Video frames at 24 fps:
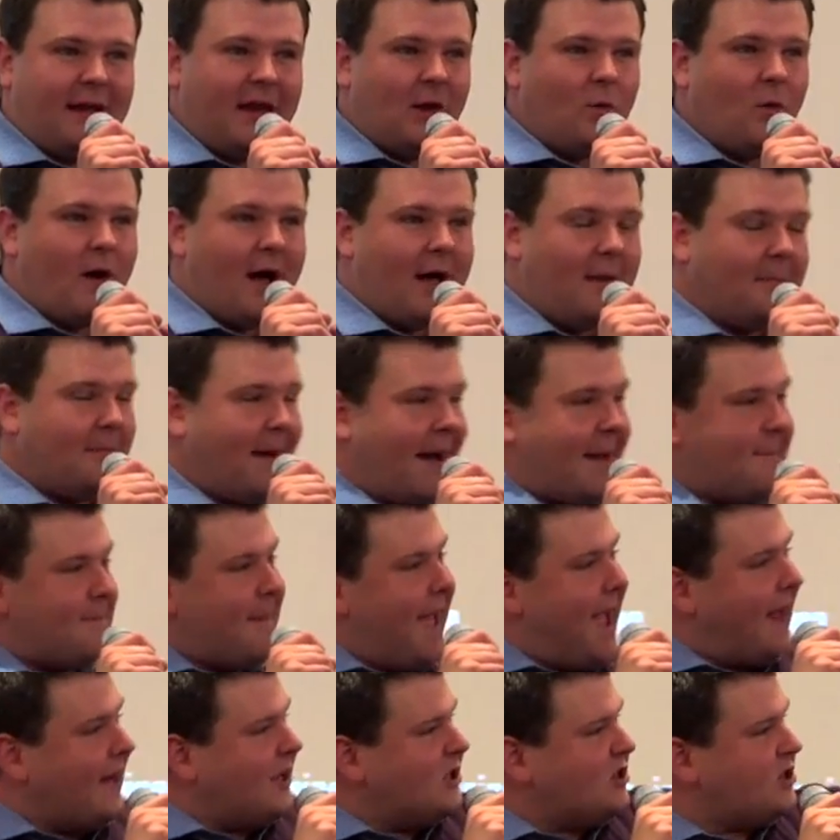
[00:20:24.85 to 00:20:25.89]
Meanwhile, my
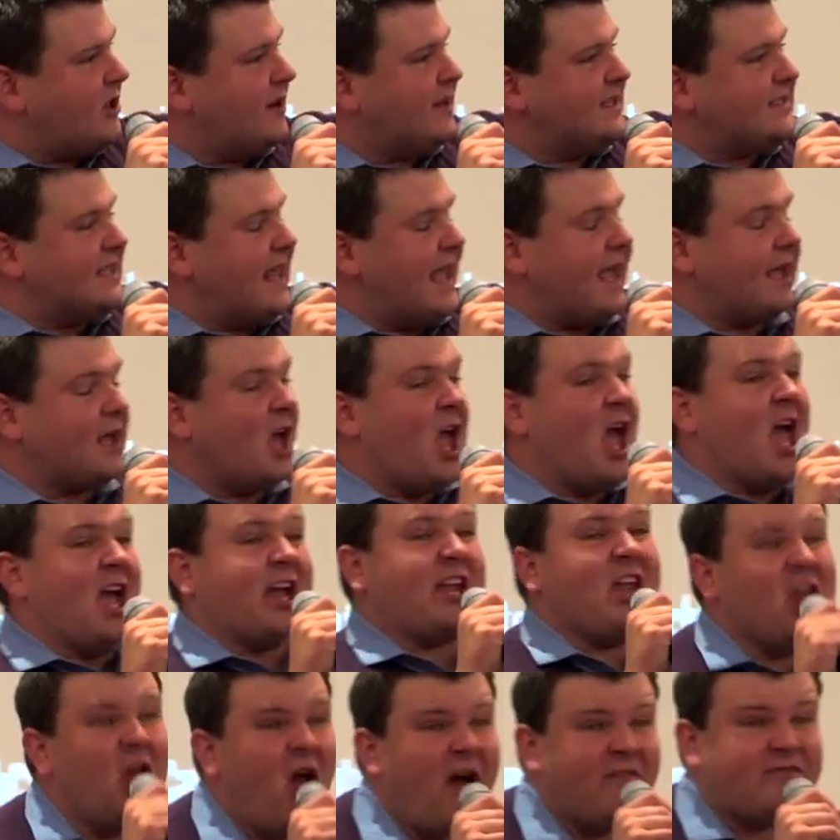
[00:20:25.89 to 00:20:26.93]
manager is
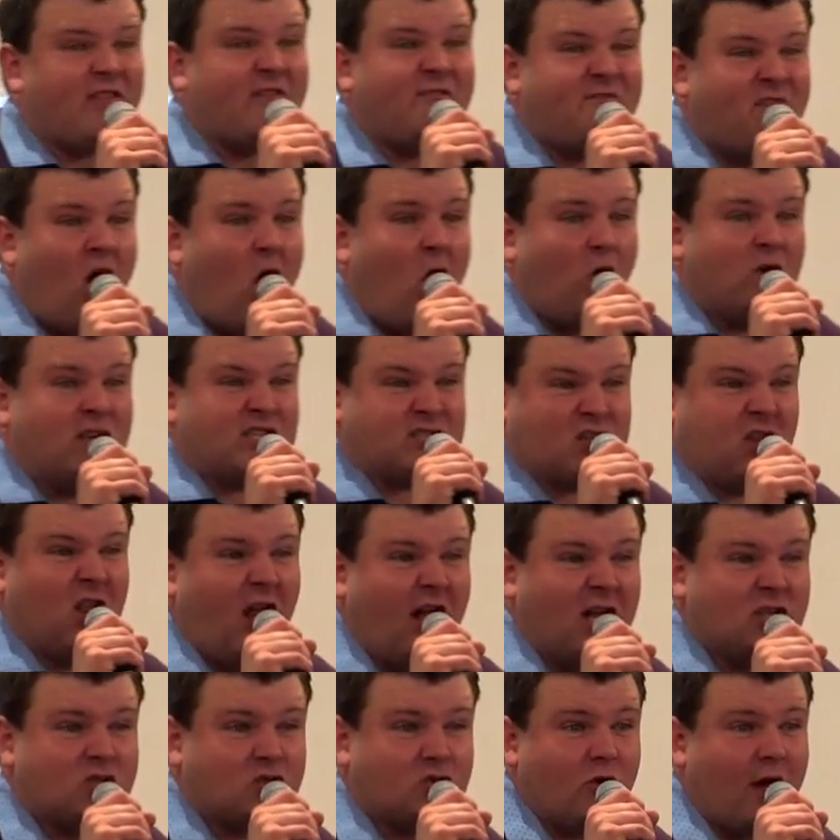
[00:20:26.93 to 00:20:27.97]
like, get off the phone, it's
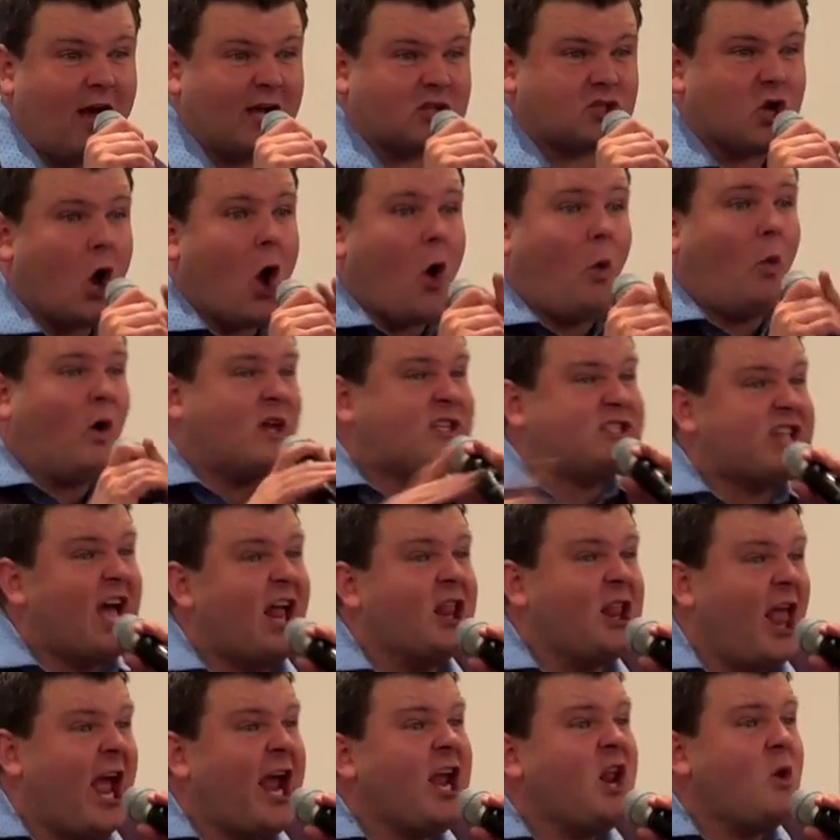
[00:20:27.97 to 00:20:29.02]
lunch rush. What does the
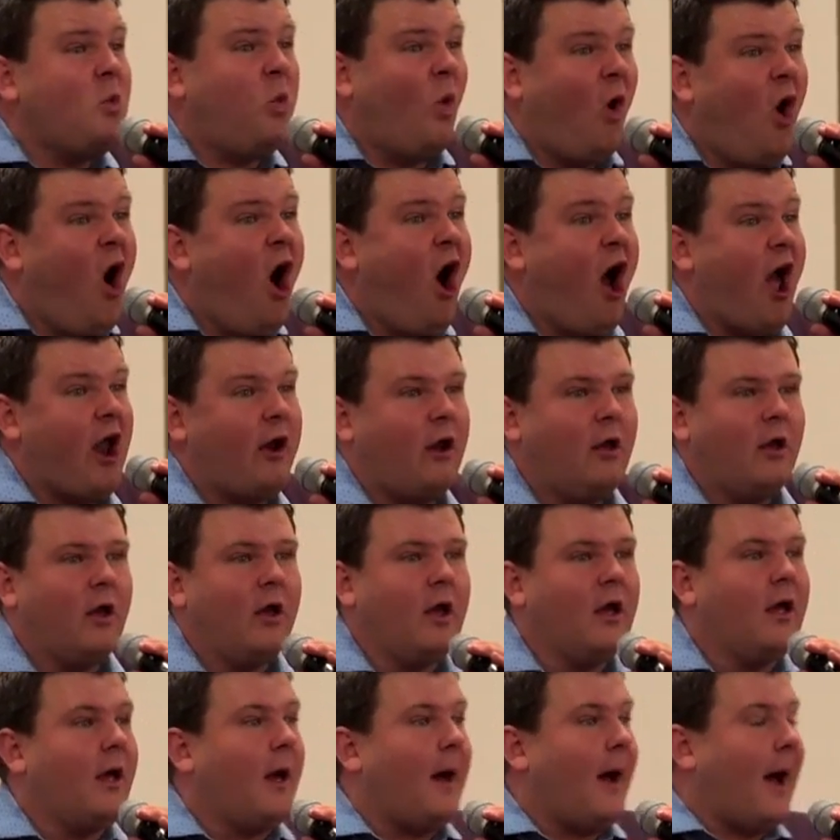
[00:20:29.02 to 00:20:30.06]
lady want?
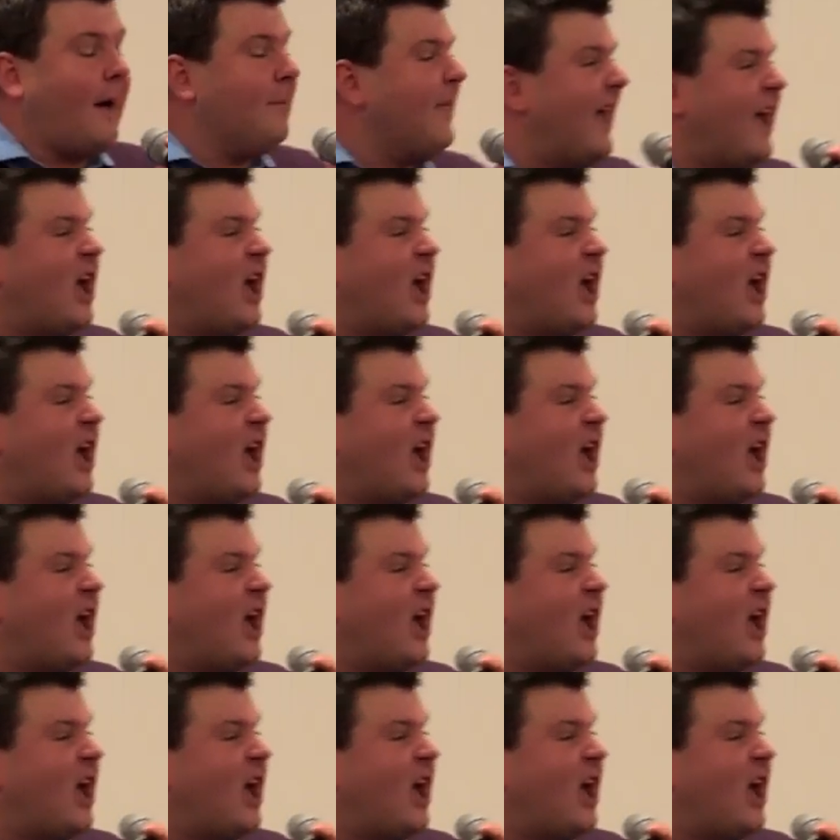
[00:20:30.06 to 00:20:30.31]
I'm